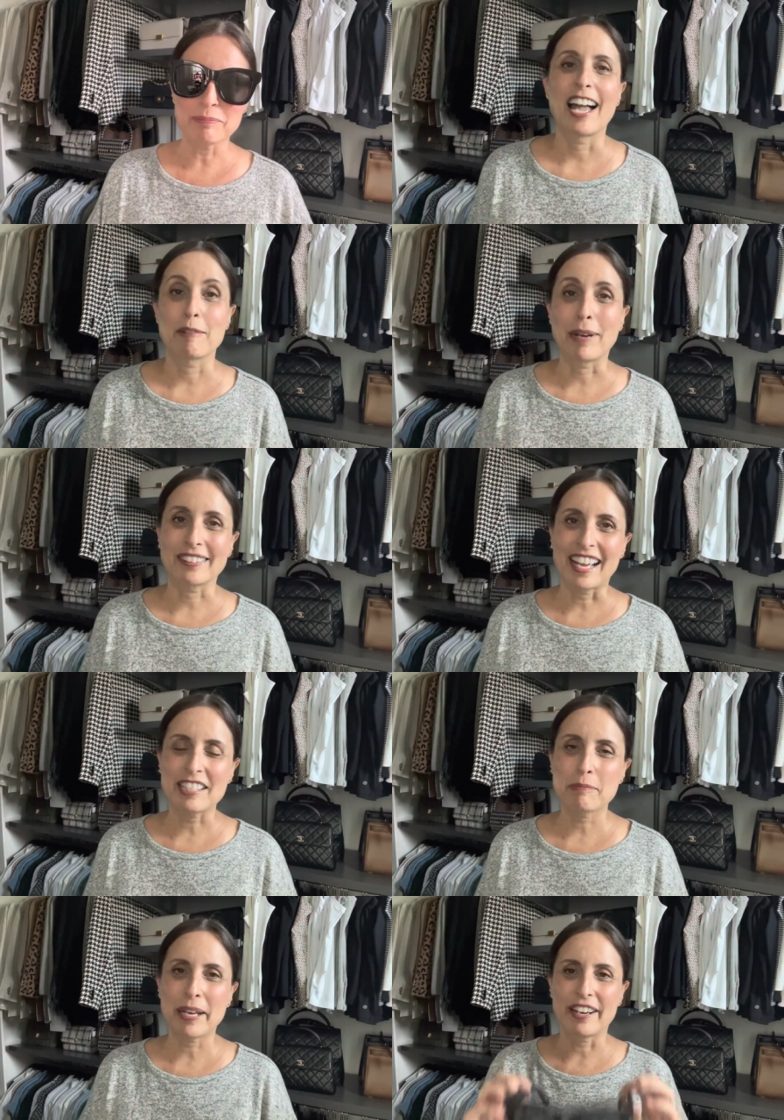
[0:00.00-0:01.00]
And my
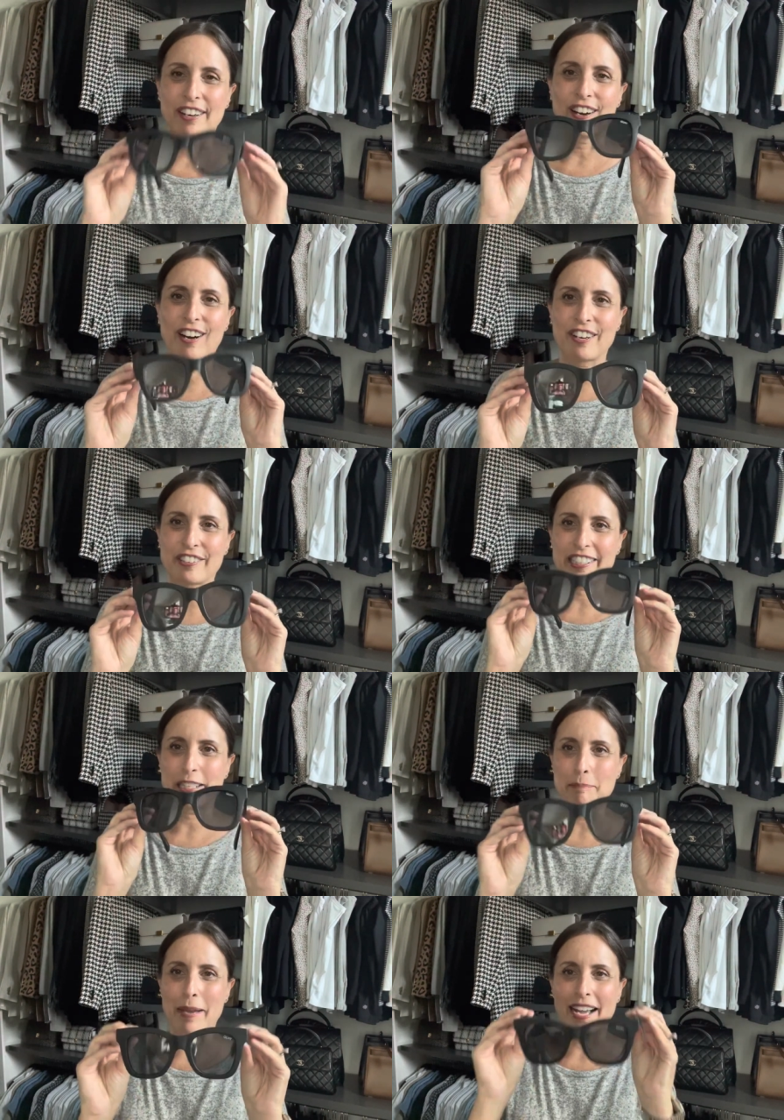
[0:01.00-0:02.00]
last pair are
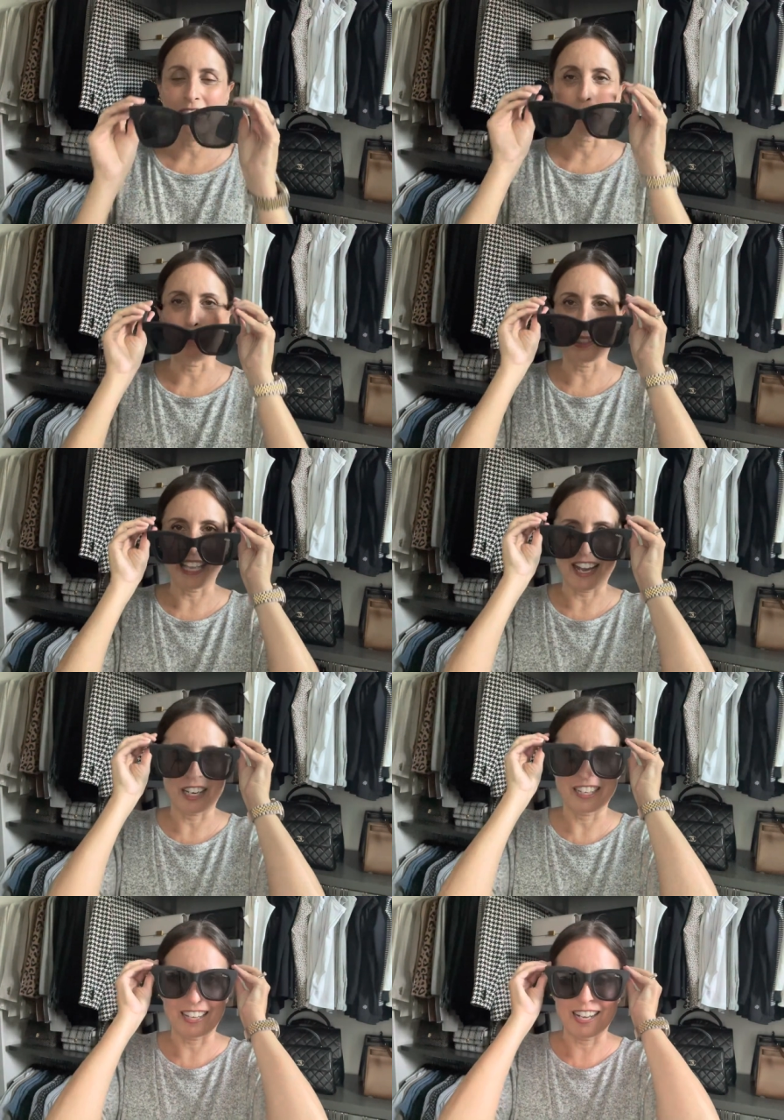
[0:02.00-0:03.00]
the matte black
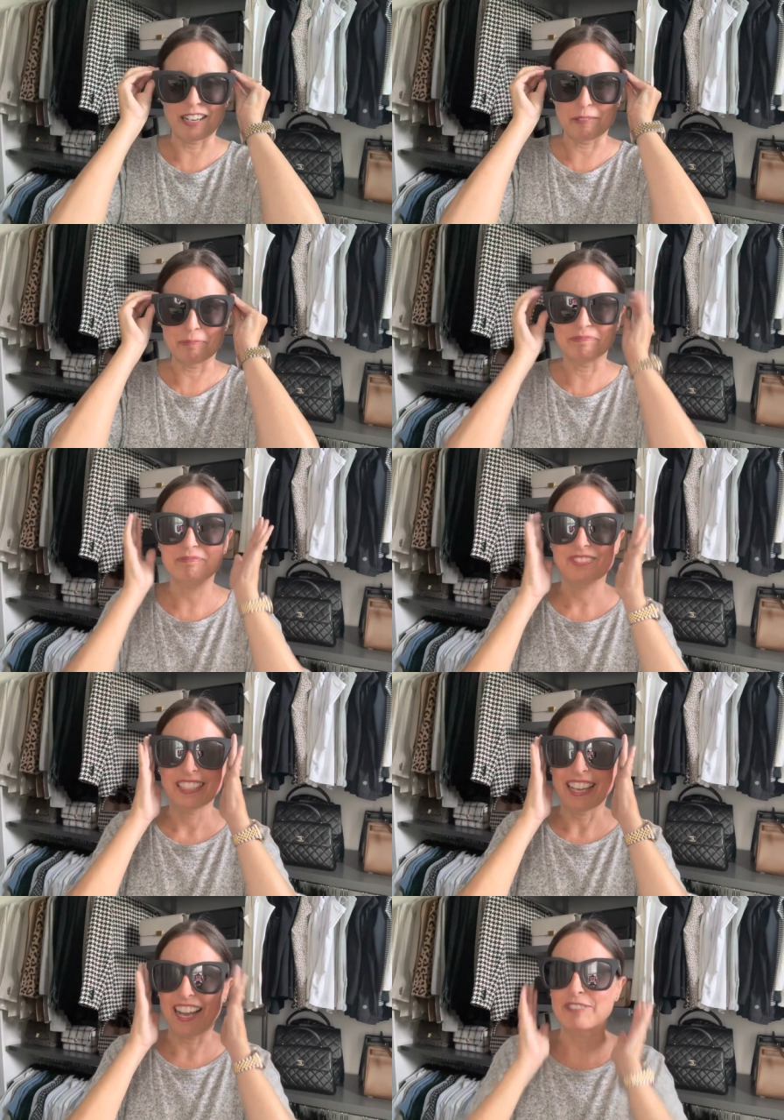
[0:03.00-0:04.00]
um,
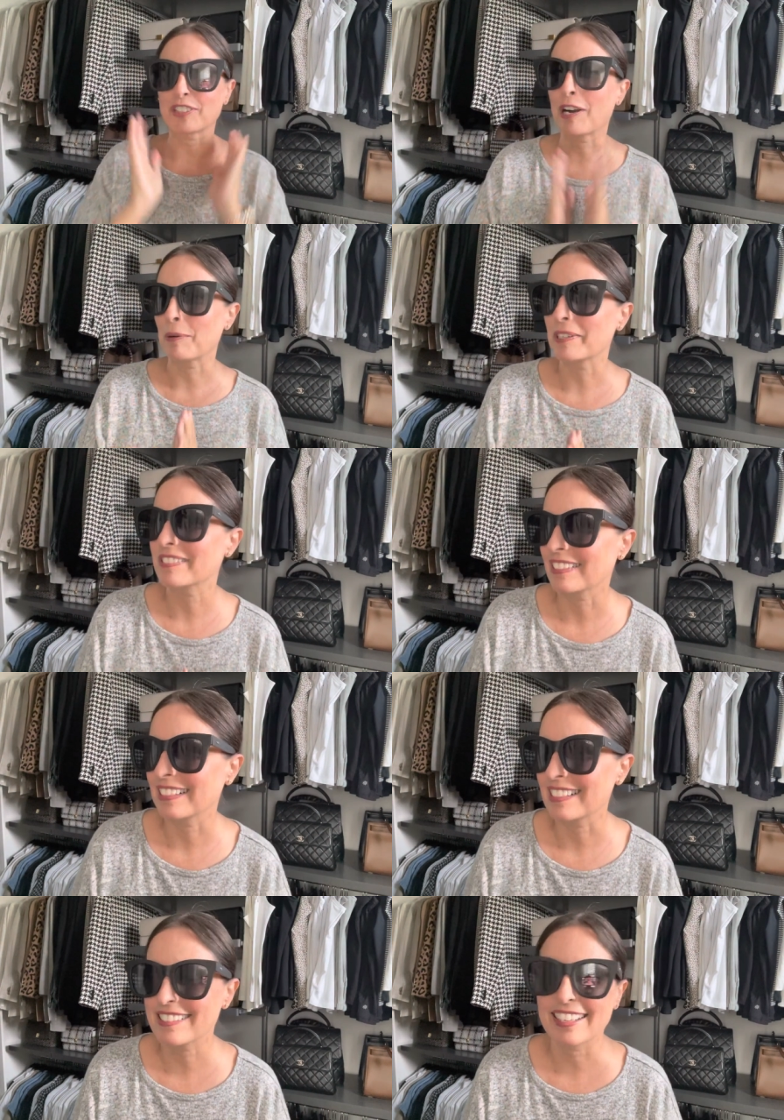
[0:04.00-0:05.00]
after hours
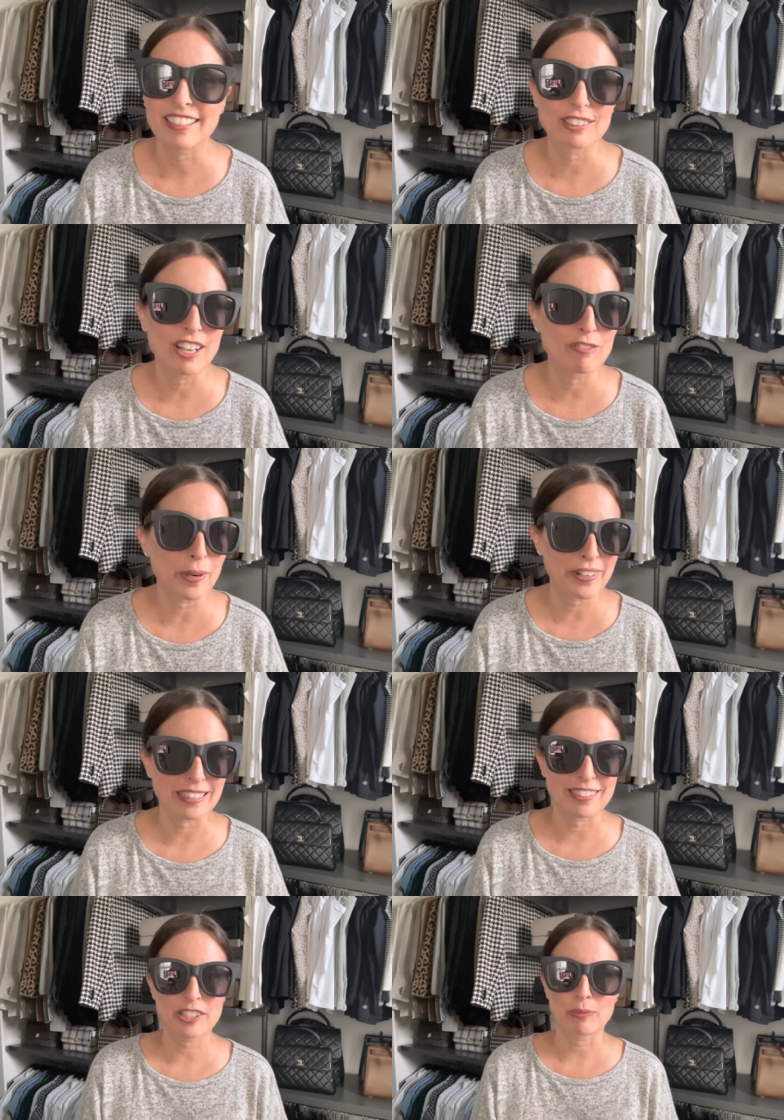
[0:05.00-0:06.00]
sunnies. And I love wearing
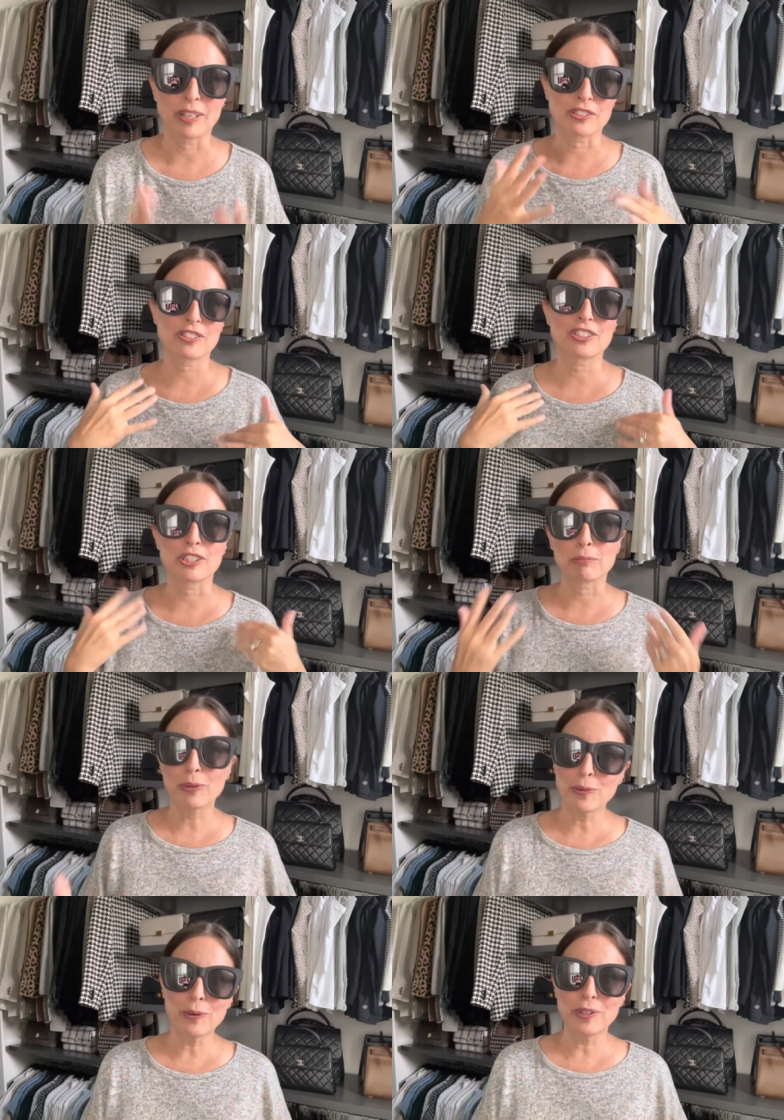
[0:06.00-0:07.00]
these ones to the
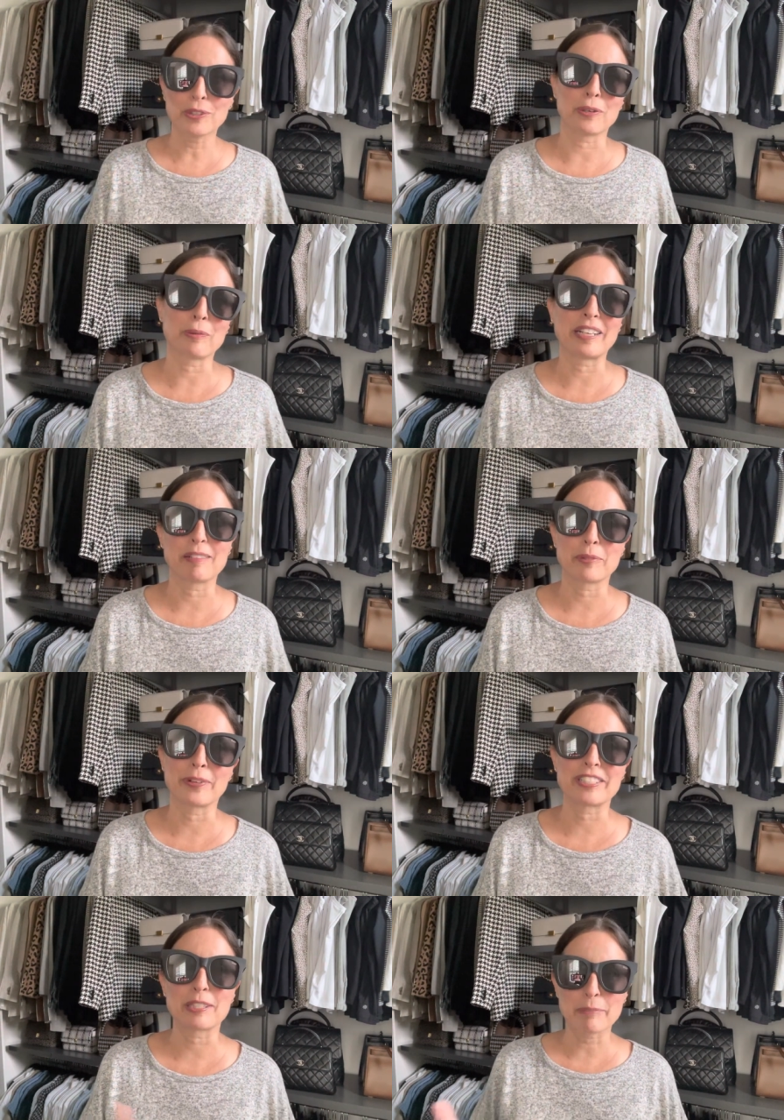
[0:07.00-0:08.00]
pool or when I'm
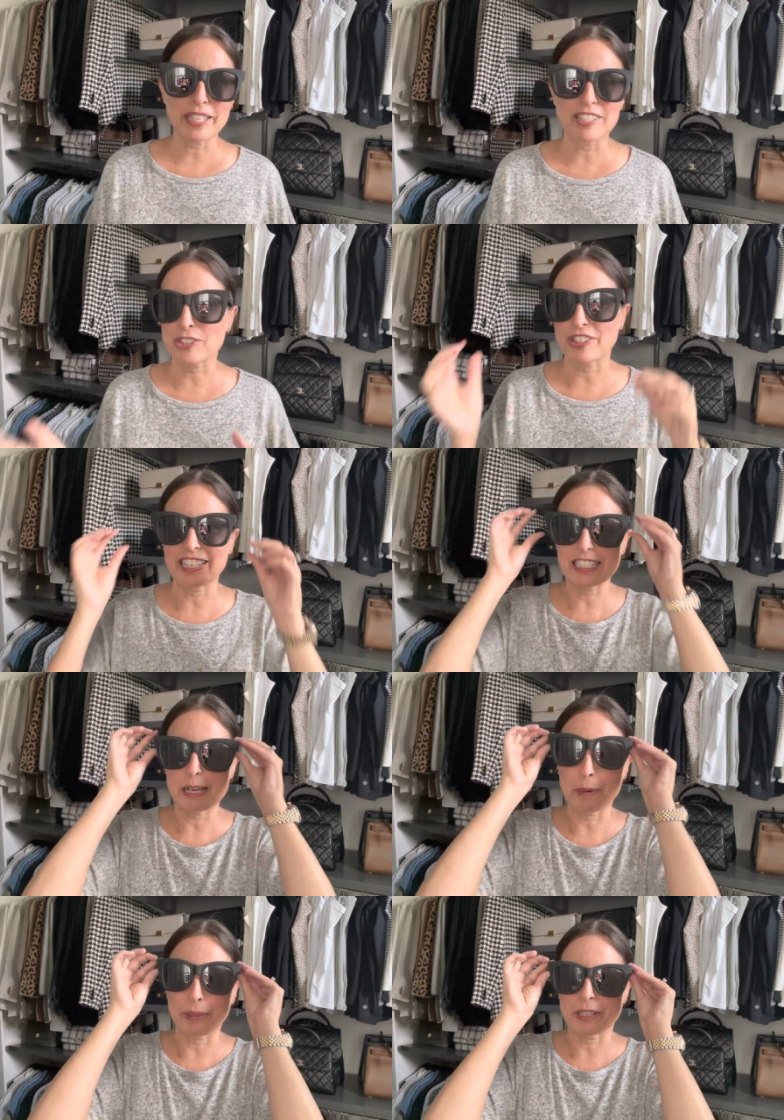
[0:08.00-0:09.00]
going to the beach or
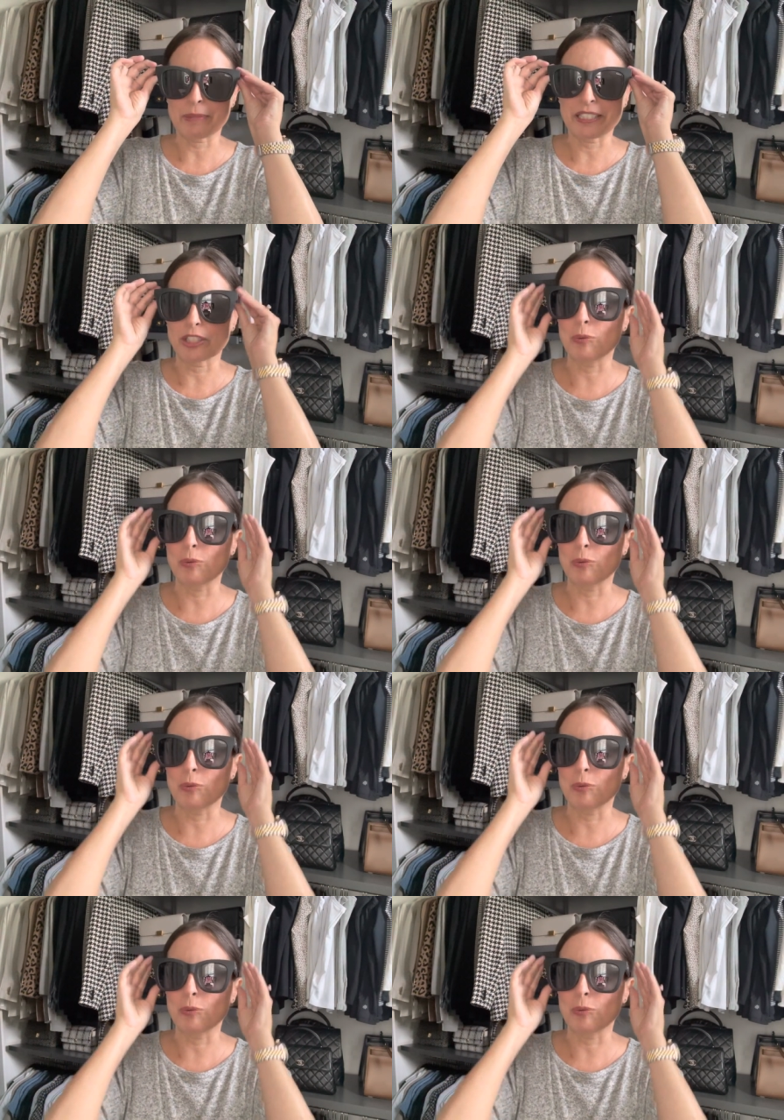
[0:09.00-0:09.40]
anytime I'm gonna be near